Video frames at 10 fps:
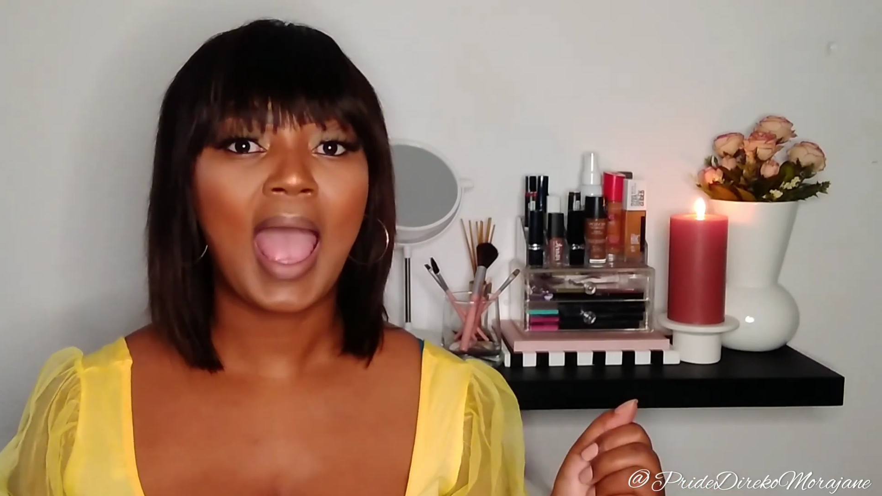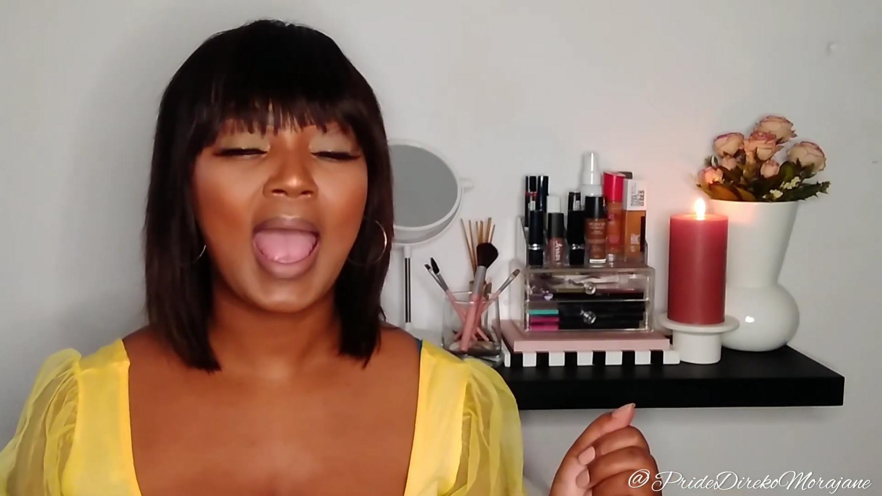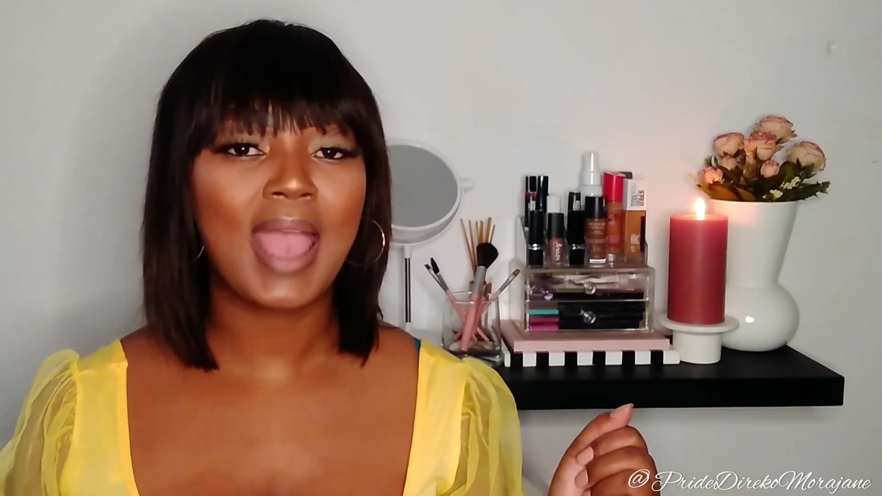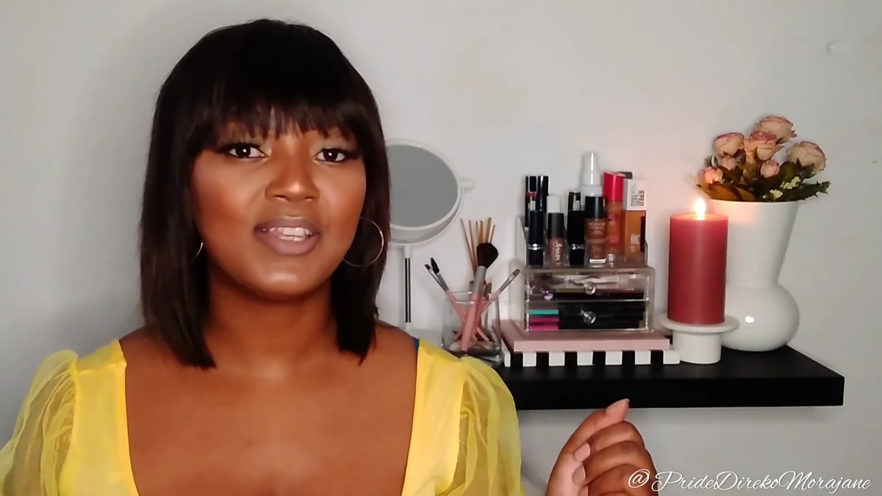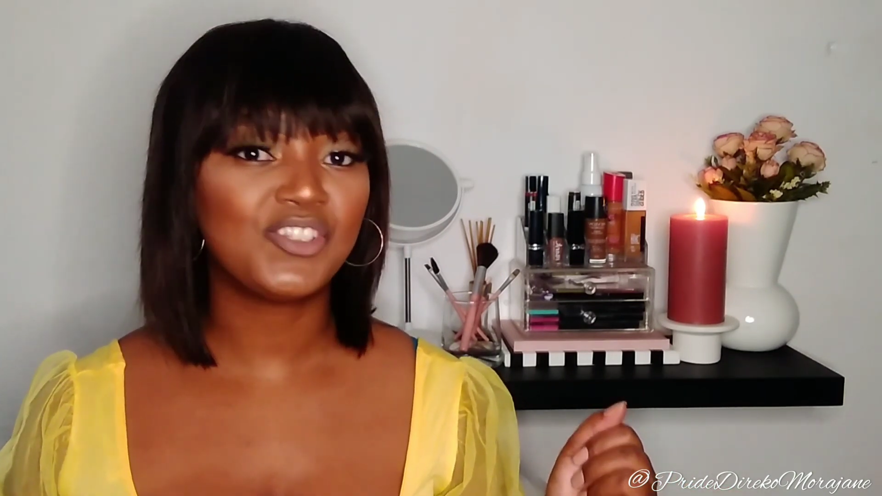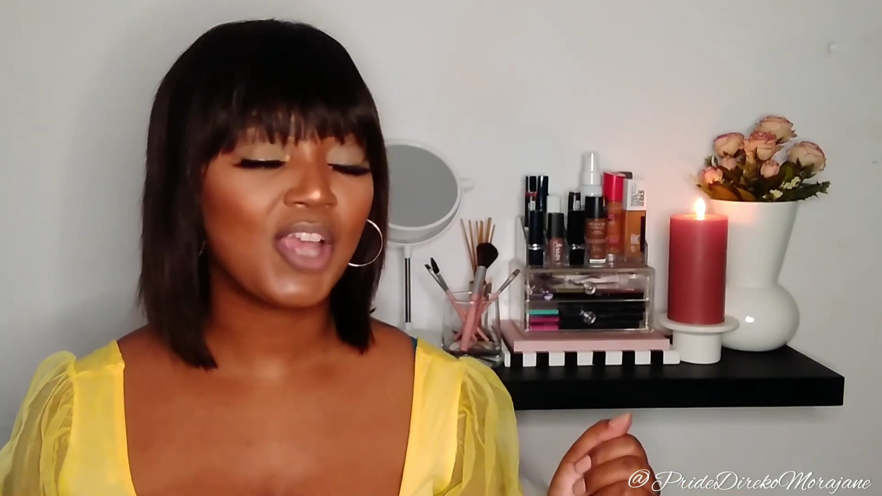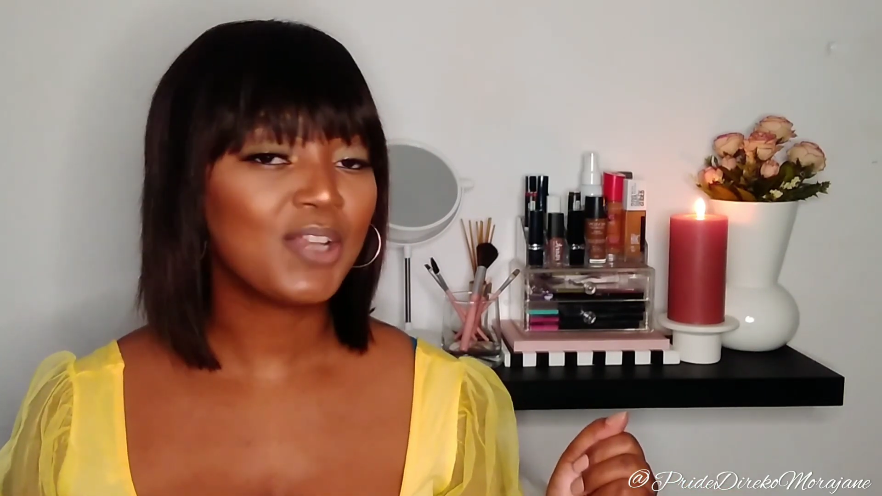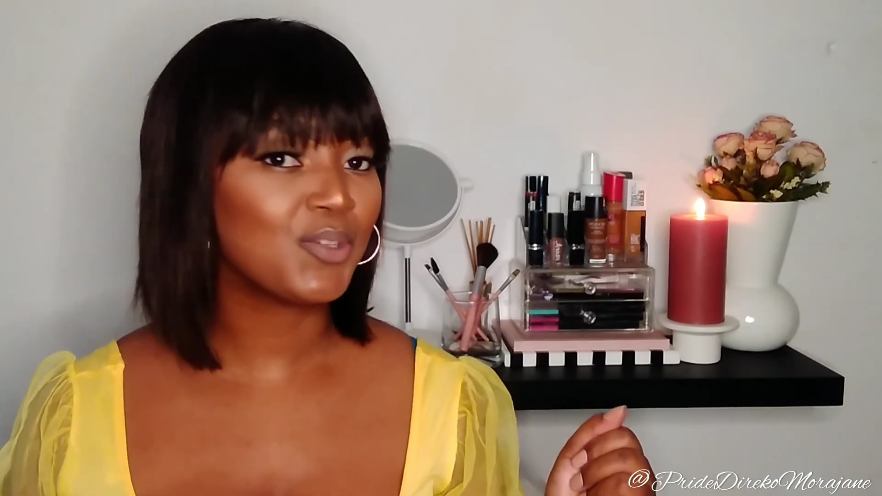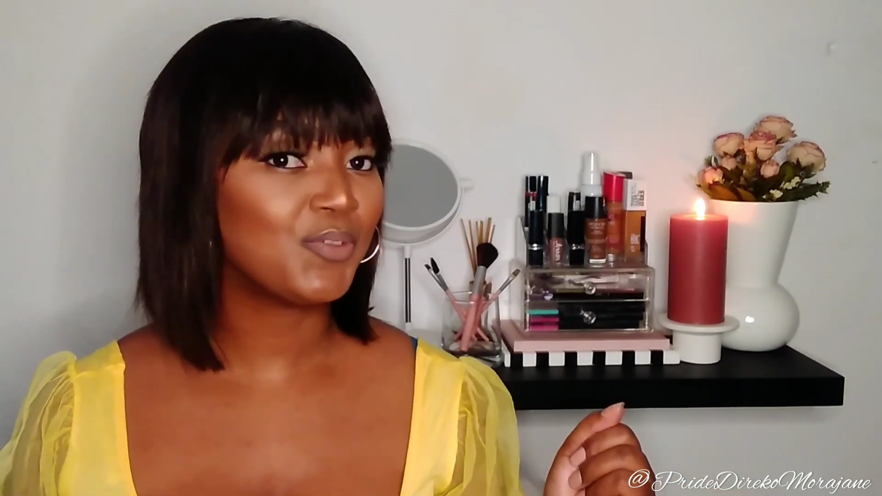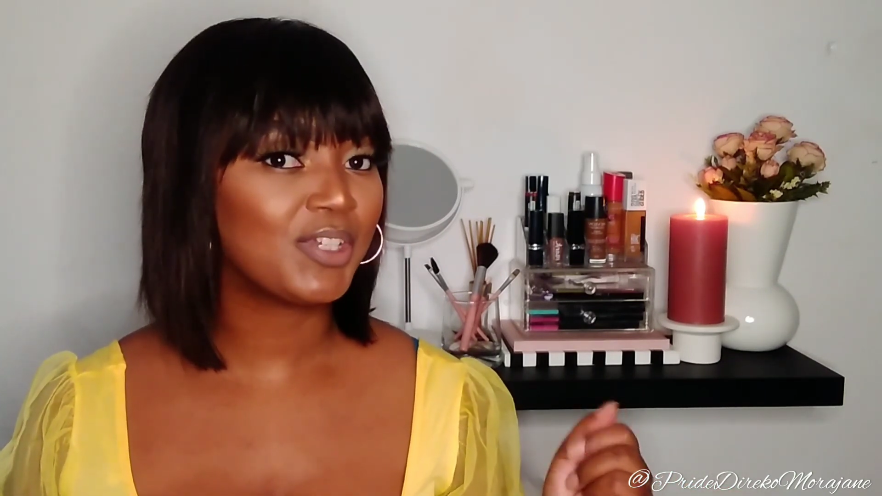And
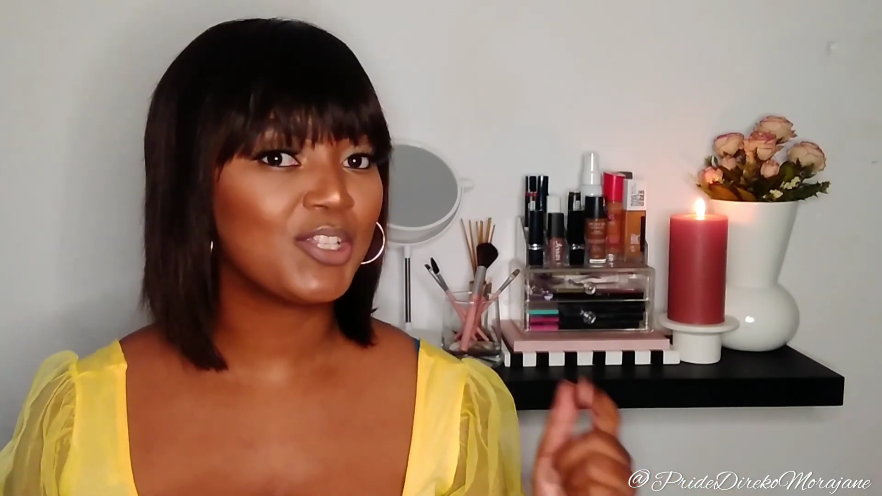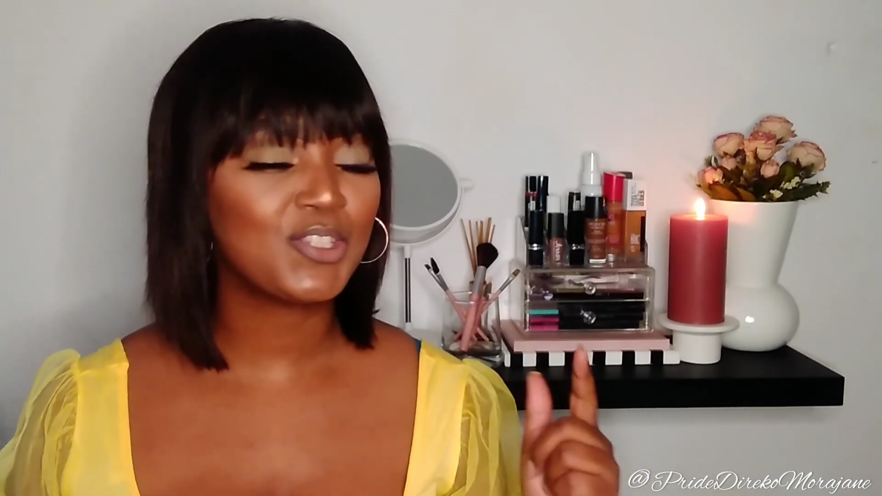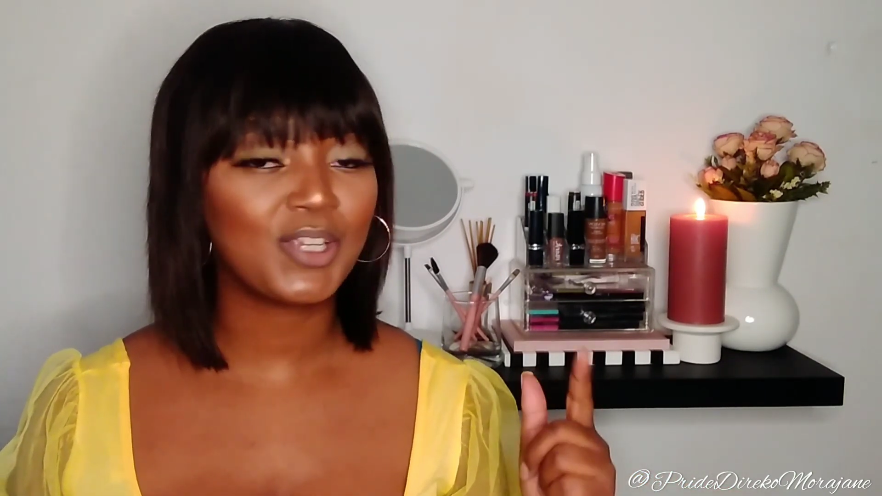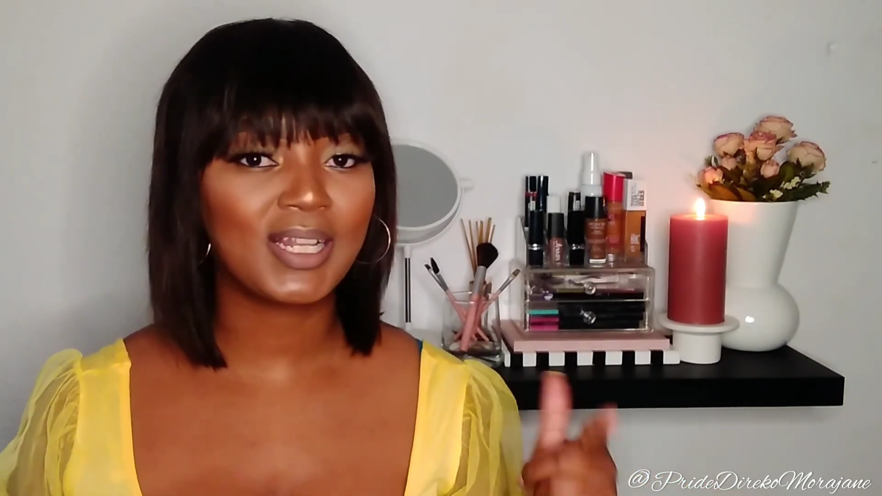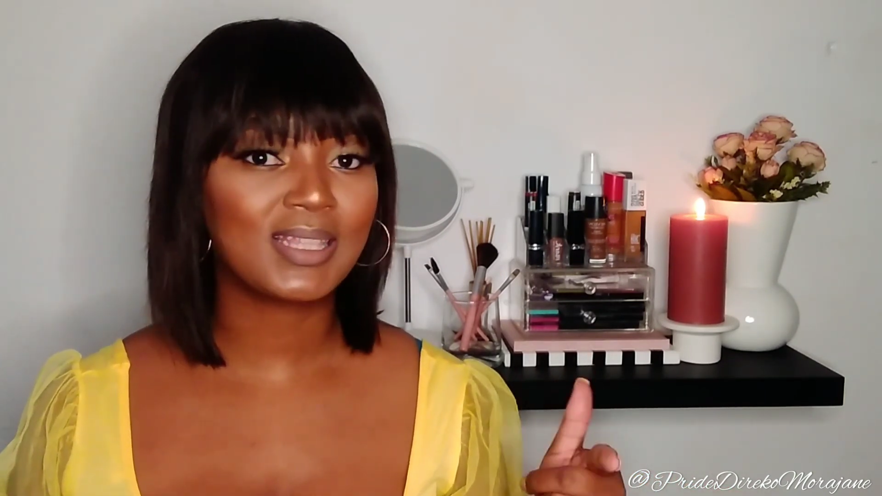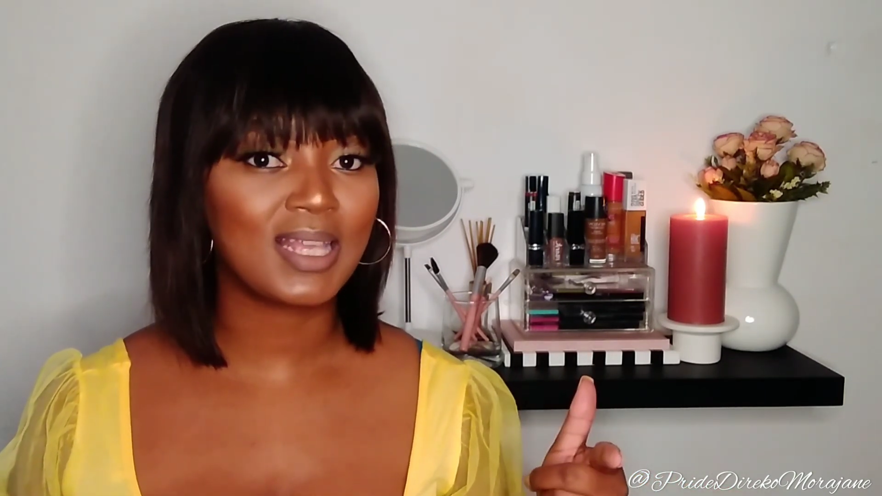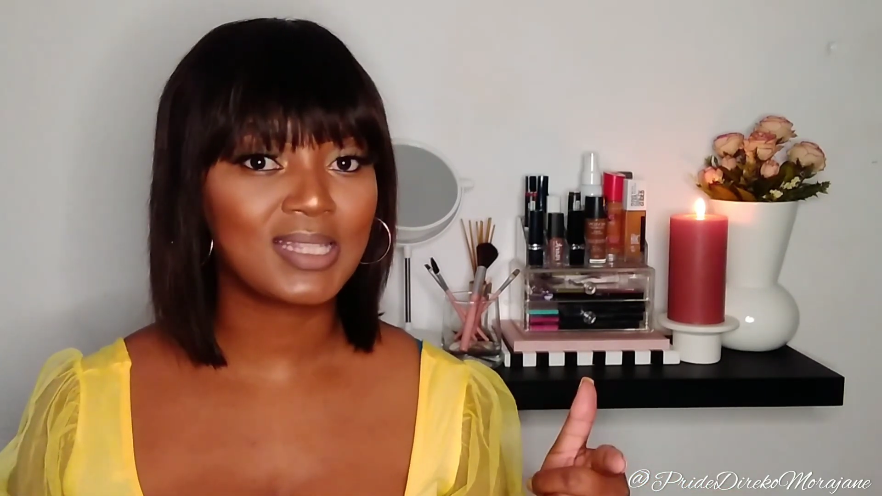yeah, don't forget to click the